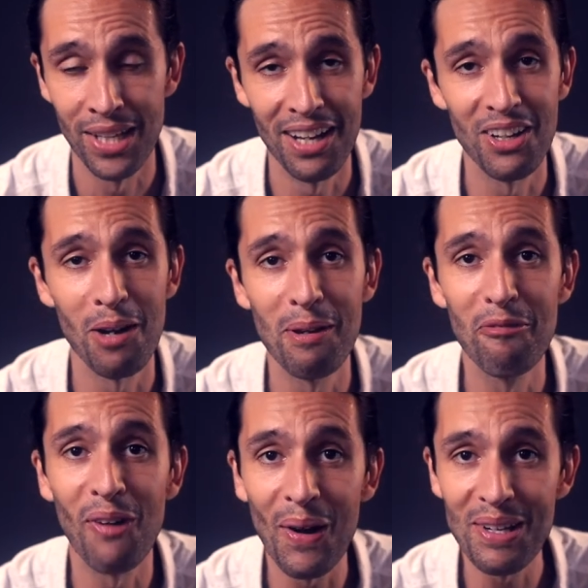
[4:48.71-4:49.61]
and I'd be
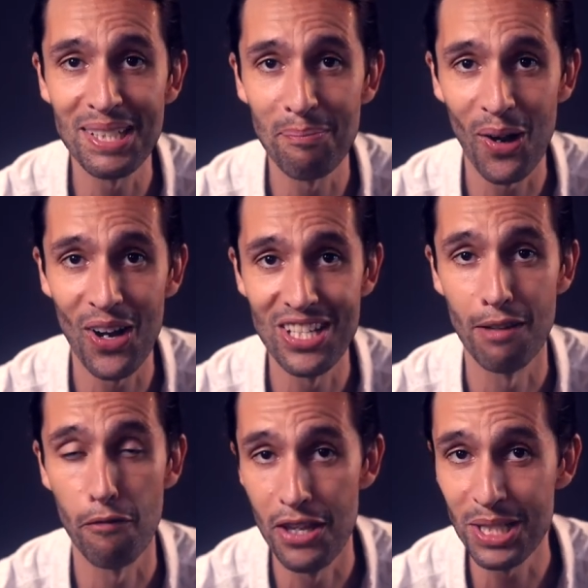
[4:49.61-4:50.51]
very surprised
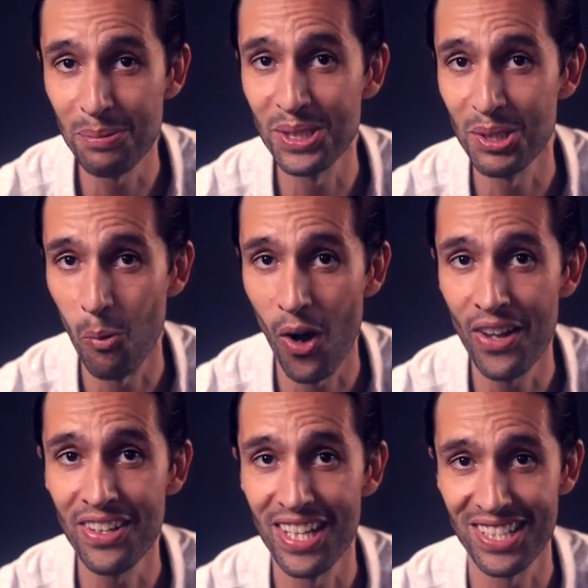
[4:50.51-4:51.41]
if this was the
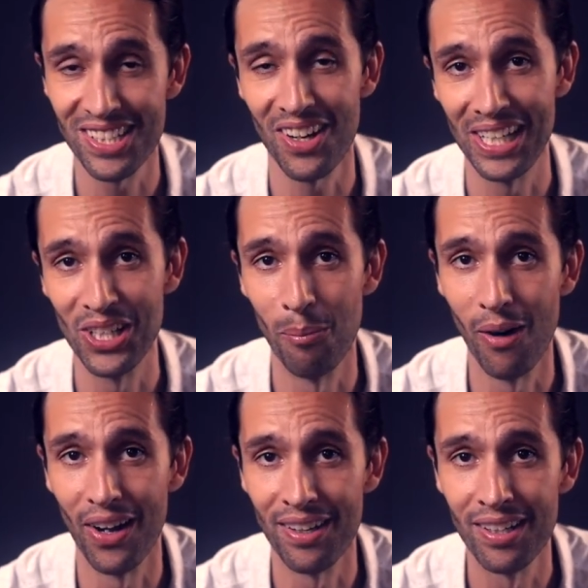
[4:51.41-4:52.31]
one that stuck in your
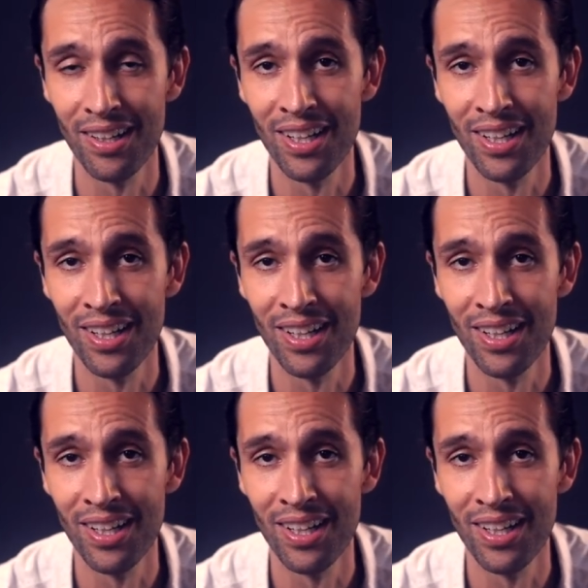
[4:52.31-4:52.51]
mind.